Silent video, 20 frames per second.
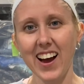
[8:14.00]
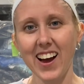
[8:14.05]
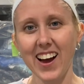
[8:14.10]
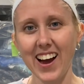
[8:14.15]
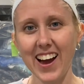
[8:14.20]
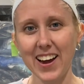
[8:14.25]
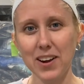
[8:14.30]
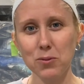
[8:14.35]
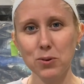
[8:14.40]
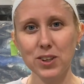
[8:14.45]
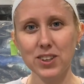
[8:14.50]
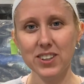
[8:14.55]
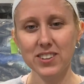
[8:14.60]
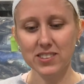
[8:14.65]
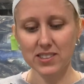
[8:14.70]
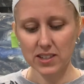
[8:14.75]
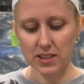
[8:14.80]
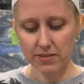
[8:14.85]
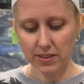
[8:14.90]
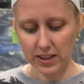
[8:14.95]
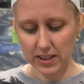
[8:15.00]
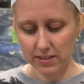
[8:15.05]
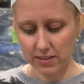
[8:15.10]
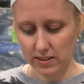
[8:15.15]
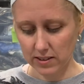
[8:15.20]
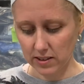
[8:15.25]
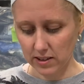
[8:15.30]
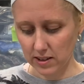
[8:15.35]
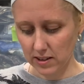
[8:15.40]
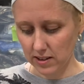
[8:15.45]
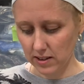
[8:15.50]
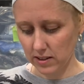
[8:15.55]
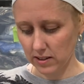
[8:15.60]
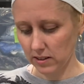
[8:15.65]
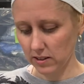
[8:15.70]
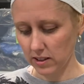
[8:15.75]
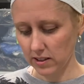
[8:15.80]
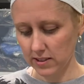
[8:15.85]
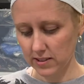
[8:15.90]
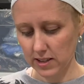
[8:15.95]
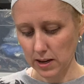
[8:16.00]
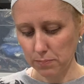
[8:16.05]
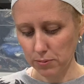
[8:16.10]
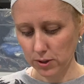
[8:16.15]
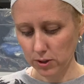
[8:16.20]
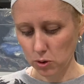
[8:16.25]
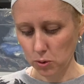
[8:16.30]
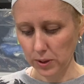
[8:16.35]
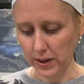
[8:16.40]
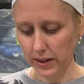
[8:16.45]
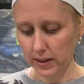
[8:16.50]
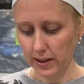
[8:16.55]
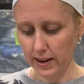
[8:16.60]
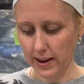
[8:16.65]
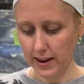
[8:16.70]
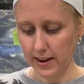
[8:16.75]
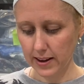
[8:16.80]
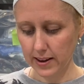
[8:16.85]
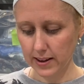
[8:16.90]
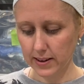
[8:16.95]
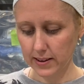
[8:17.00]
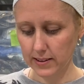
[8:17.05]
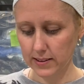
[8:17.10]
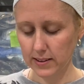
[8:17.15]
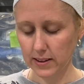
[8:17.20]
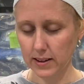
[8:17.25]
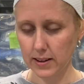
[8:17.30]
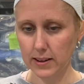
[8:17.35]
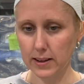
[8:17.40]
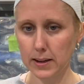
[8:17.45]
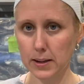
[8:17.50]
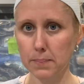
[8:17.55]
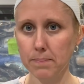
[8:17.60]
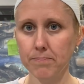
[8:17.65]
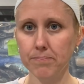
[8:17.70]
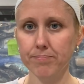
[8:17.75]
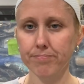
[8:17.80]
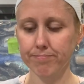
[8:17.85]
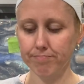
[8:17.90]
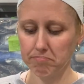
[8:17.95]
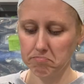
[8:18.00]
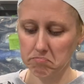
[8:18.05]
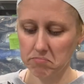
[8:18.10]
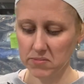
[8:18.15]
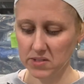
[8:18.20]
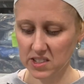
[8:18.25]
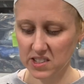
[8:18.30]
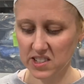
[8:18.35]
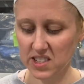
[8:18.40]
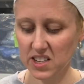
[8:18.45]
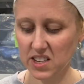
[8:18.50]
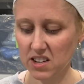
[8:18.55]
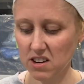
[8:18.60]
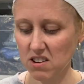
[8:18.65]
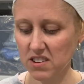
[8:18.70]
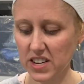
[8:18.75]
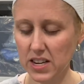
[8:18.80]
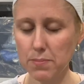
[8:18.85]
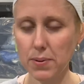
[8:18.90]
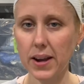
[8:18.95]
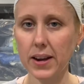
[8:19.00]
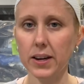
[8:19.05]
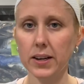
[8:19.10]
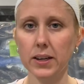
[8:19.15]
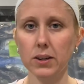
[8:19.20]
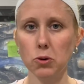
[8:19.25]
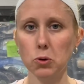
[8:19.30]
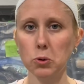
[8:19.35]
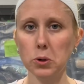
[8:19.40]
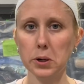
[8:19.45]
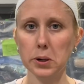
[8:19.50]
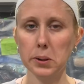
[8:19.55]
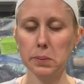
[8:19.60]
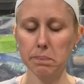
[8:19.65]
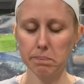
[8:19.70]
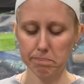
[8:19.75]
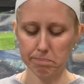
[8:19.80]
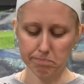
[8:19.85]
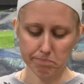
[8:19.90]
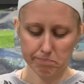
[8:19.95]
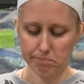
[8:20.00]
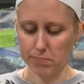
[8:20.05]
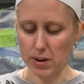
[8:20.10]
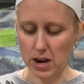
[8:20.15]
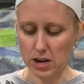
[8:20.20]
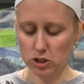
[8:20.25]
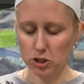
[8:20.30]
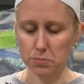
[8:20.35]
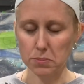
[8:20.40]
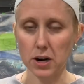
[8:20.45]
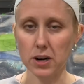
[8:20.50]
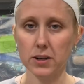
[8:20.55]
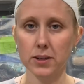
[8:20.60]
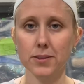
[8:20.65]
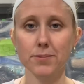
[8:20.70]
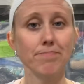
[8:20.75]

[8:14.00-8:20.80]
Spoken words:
I will see if I can look this up real quick and stick it on eBay or Poshmark.